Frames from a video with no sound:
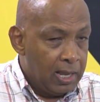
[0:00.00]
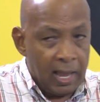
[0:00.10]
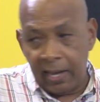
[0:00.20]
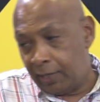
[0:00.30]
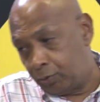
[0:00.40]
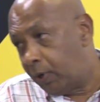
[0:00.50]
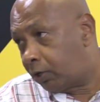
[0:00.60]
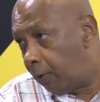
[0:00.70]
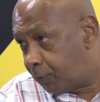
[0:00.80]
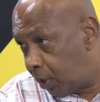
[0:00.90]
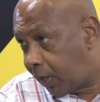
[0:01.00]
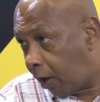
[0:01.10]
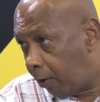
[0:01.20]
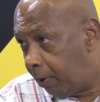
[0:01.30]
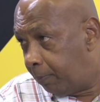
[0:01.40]
And I do not come to the
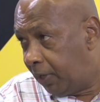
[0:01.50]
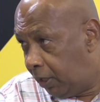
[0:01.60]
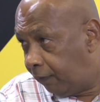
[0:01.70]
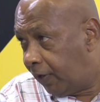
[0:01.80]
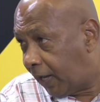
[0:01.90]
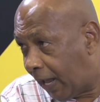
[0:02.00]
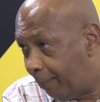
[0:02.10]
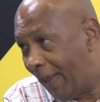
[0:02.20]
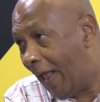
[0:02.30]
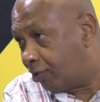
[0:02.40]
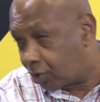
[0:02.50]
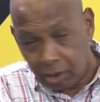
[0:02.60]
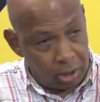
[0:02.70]
Caribbean believing that I'm the answer.